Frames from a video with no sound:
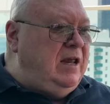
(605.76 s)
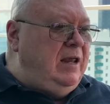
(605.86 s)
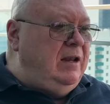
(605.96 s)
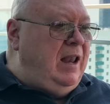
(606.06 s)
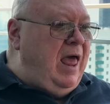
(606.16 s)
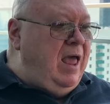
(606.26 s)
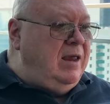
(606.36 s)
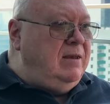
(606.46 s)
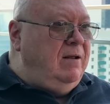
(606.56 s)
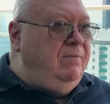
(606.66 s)
in
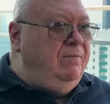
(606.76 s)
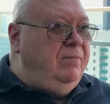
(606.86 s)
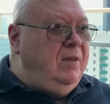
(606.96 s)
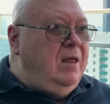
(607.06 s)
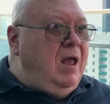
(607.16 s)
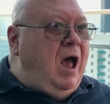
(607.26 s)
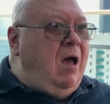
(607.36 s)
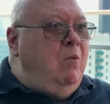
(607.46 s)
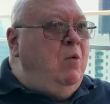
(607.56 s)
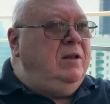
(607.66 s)
line.
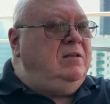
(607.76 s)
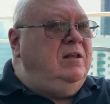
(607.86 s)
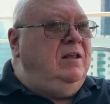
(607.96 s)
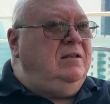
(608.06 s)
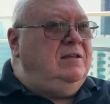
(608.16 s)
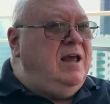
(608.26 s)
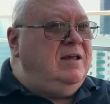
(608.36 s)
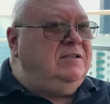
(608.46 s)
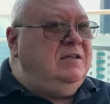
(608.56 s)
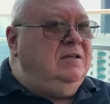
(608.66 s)
I went to the
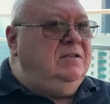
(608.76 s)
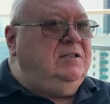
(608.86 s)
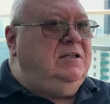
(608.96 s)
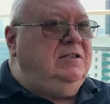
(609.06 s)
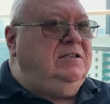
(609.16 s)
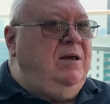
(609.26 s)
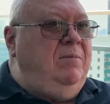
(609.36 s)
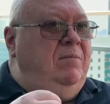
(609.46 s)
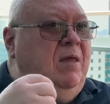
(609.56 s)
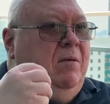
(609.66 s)
desk. She
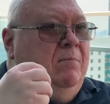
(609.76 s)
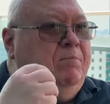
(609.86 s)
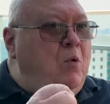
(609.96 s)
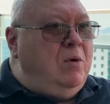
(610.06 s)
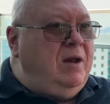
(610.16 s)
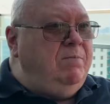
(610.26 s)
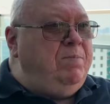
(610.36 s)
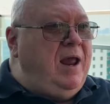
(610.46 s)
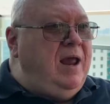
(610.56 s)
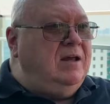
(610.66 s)
said, boarding
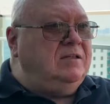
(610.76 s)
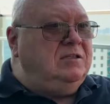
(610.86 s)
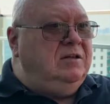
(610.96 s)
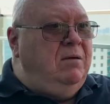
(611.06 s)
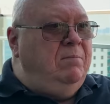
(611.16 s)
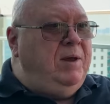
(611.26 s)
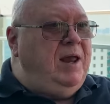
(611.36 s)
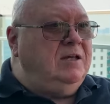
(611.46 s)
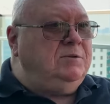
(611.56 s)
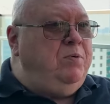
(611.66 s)
pass,
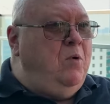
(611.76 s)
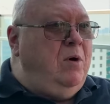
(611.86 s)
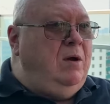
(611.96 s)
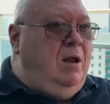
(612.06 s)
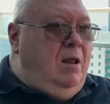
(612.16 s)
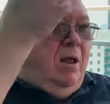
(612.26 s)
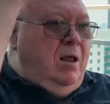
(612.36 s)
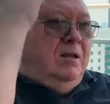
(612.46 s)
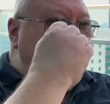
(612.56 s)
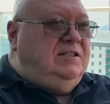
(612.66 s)
passport,
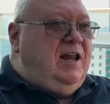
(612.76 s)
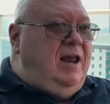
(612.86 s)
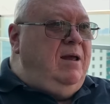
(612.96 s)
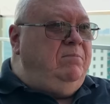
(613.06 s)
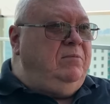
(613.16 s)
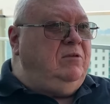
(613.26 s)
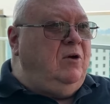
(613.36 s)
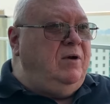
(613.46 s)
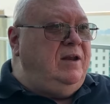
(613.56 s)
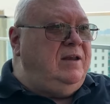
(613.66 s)
stamp,
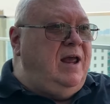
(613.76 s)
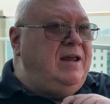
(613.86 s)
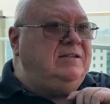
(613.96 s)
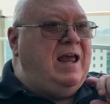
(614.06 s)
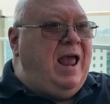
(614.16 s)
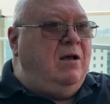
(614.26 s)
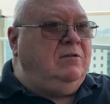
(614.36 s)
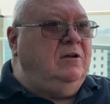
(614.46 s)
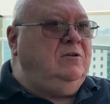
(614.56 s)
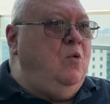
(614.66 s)
thirty days,
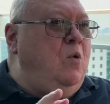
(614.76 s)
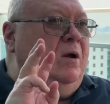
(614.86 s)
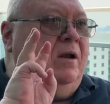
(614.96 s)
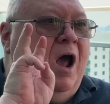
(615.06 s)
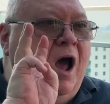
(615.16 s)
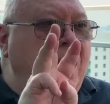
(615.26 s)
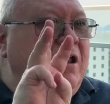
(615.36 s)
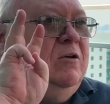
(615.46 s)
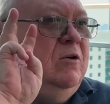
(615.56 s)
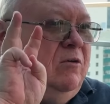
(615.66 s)
out the door in
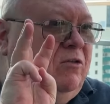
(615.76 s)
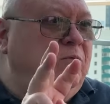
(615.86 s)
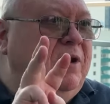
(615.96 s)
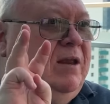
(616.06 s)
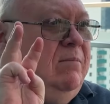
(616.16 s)
under three